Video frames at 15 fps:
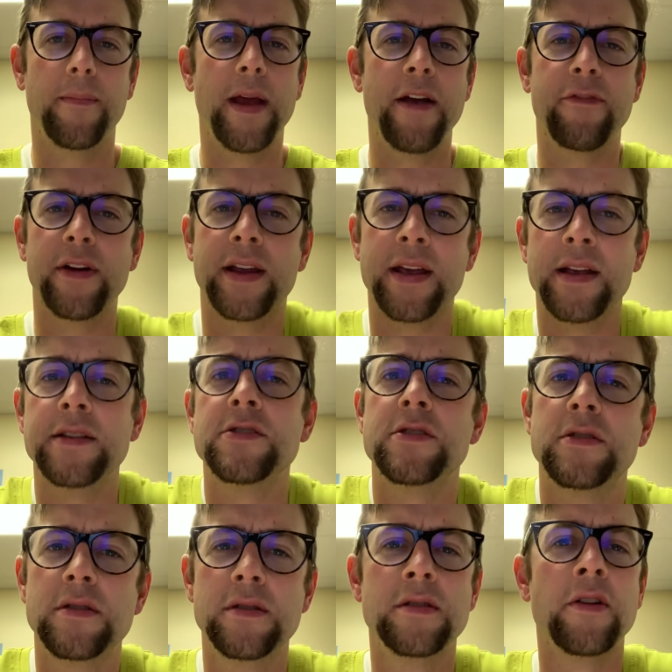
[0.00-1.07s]
Every kid
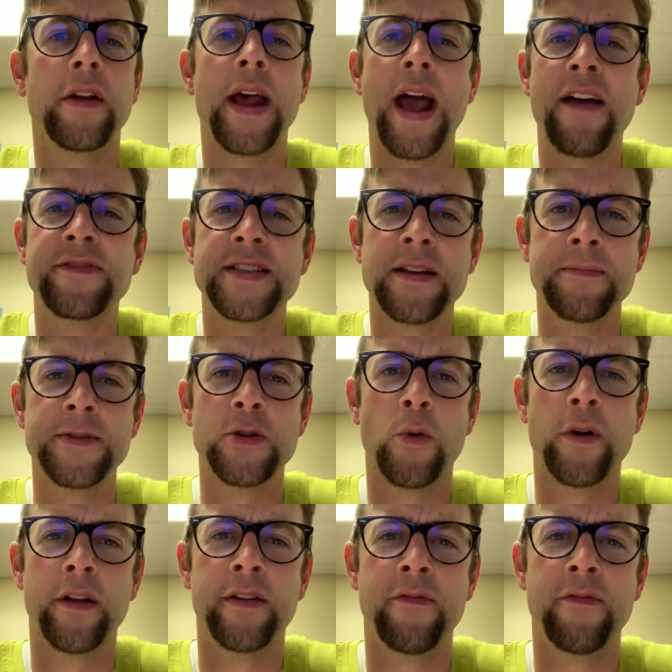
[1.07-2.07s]
is going to have some sort of